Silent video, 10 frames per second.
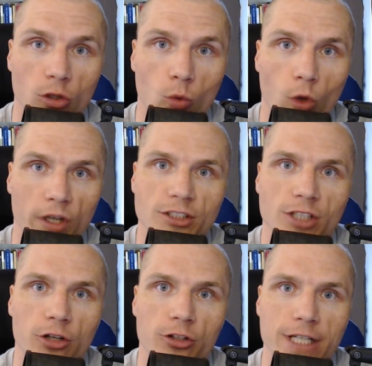what is
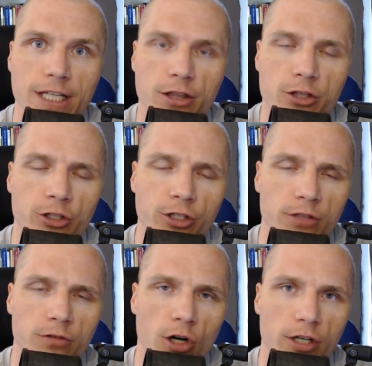underneath the hood of
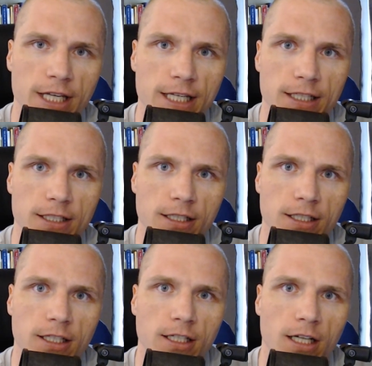our Kia,
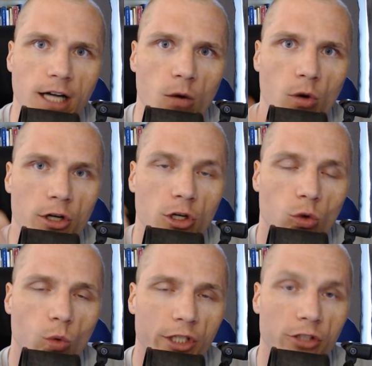I want to know
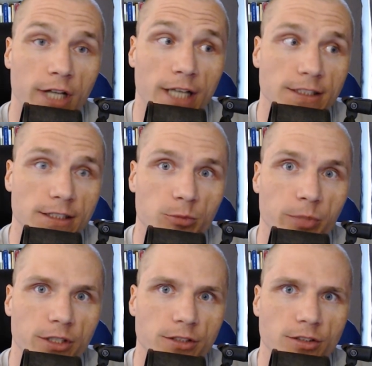what your guys'
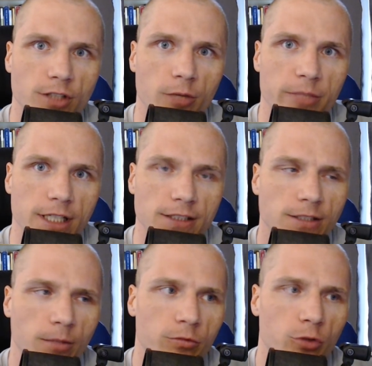experiences are, because
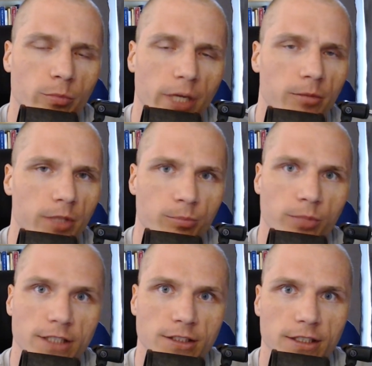some of you may be
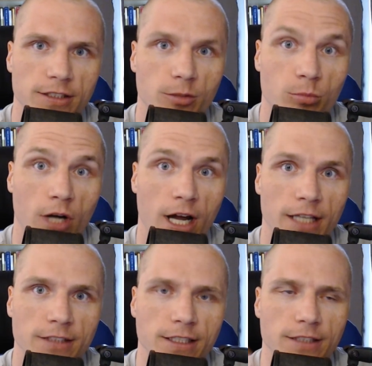pleasantly
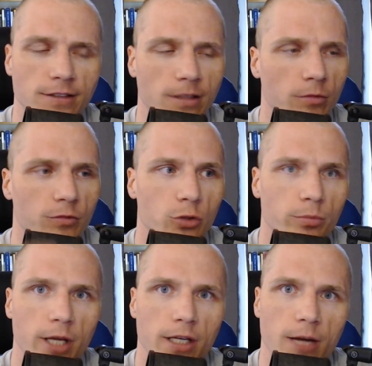surprised and some of you
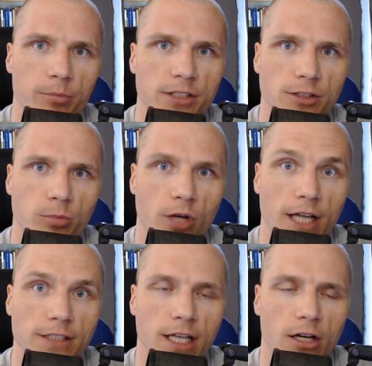may not be
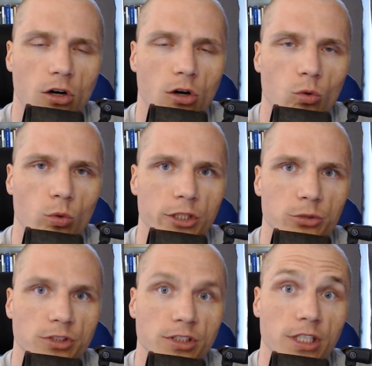surprised at all when you
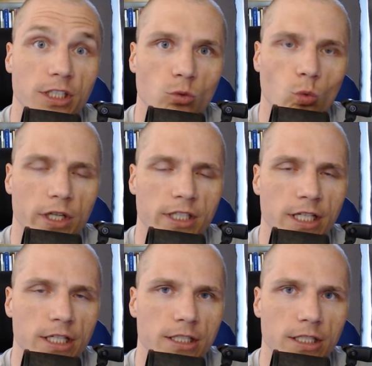see what
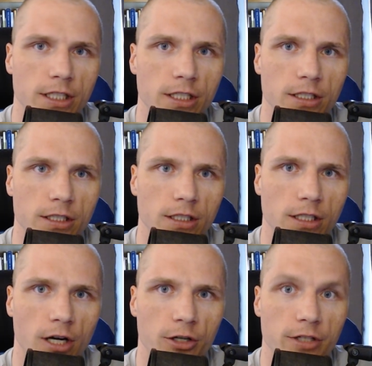Kia did
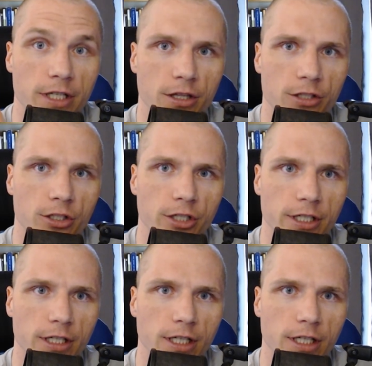underneath the hood.